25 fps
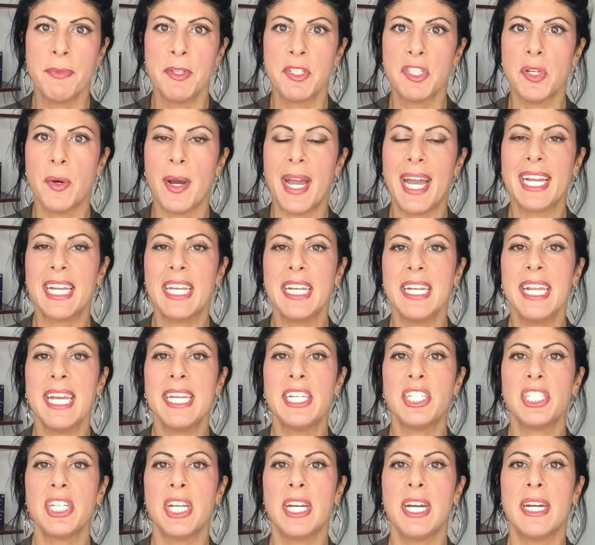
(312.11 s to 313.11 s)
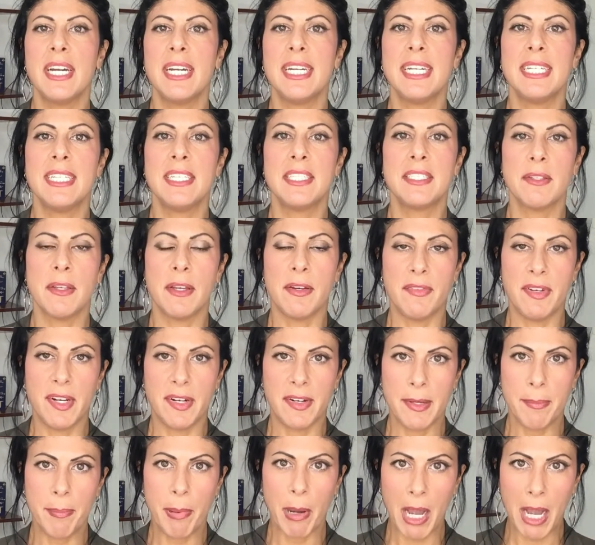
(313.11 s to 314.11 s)
So echinacea is a
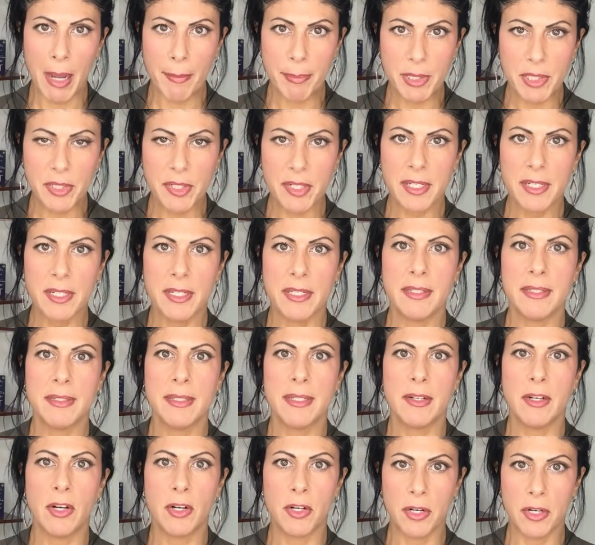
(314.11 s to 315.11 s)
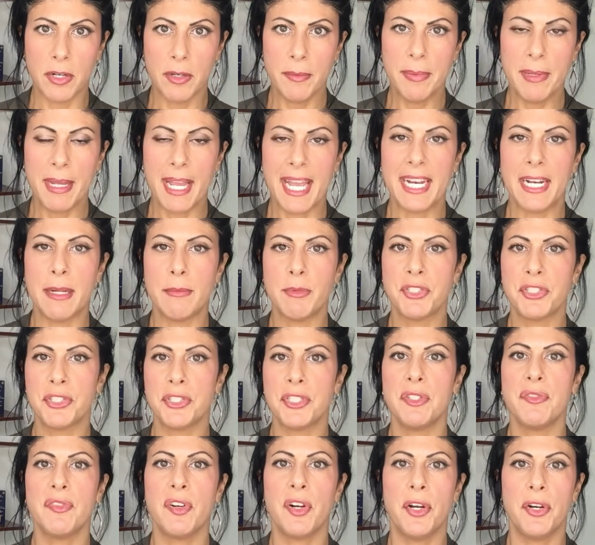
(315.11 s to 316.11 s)
very popular herb, and I'm sure
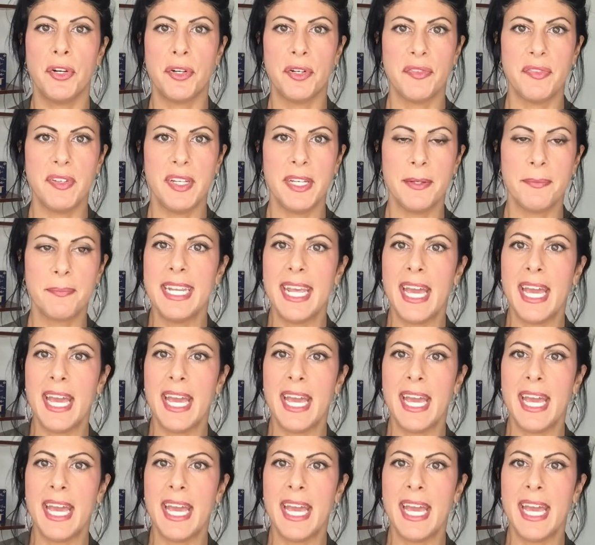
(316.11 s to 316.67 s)
you've heard of it.